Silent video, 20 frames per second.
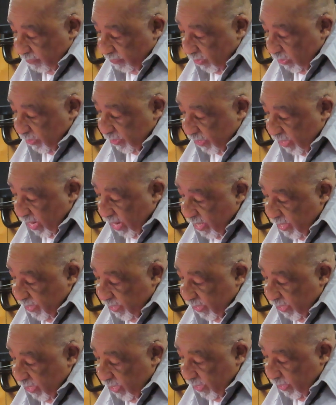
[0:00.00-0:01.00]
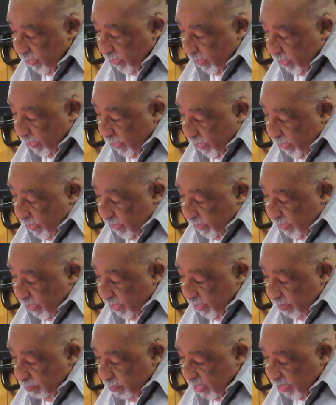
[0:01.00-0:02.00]
Verse 19,
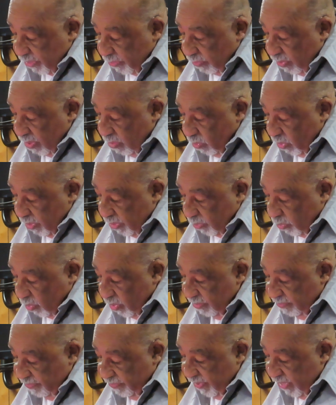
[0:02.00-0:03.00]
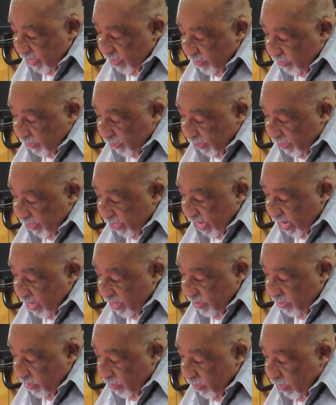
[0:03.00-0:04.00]
Then the mystery was revealed to
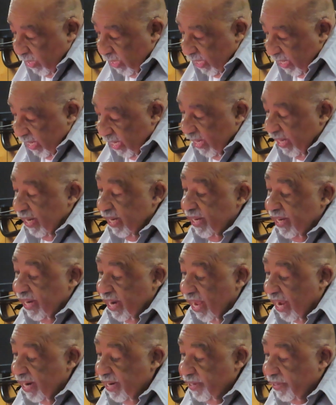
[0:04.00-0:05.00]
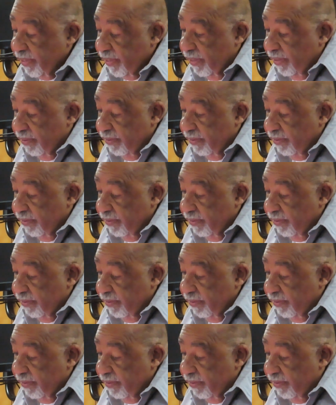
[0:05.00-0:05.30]
Daniel in a night